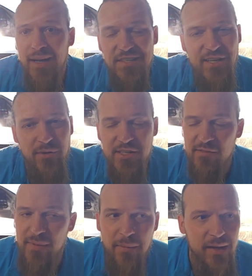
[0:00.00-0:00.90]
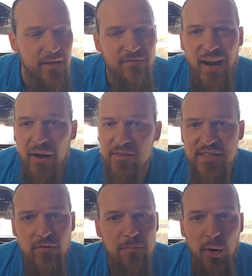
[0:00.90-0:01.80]
A series of maybe 5 to
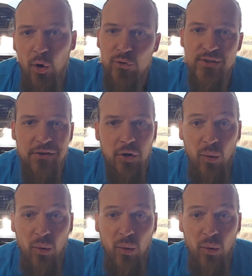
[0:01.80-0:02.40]
7 bolts and a little